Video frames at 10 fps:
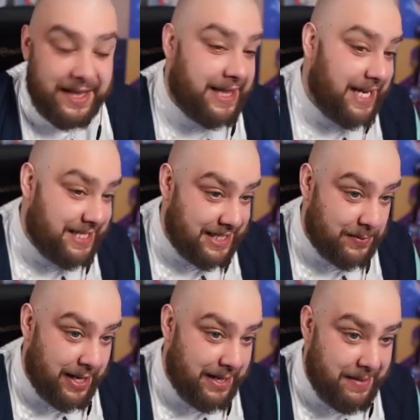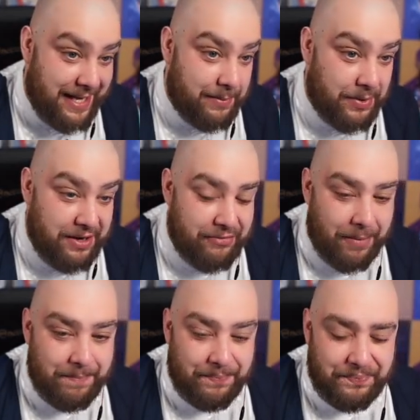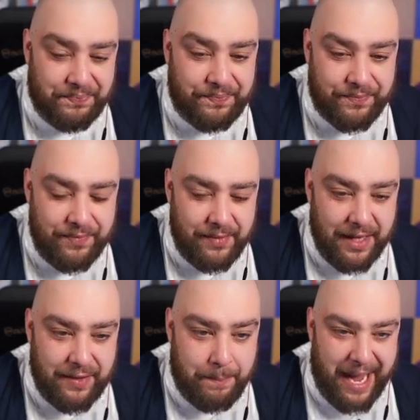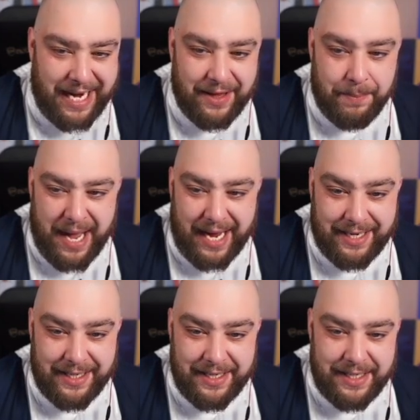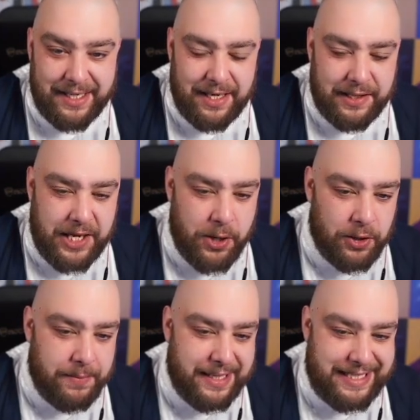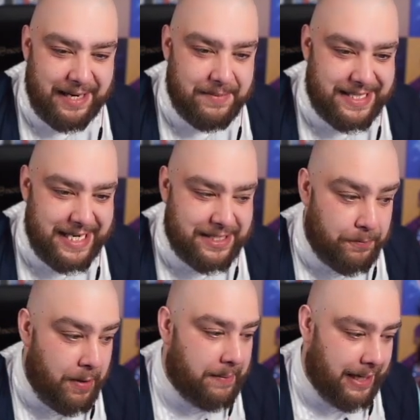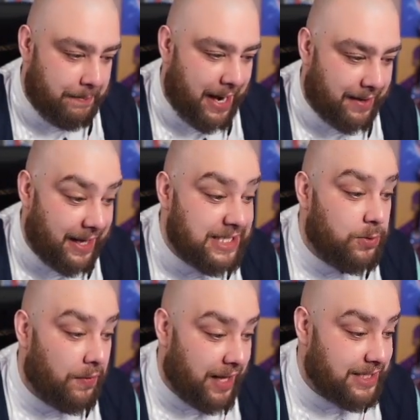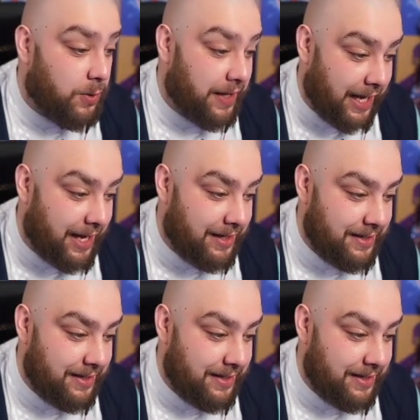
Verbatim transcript: This is where they make the money from. The pack at the back, the ultimate team of season Premier League pack. That's what that's what they get.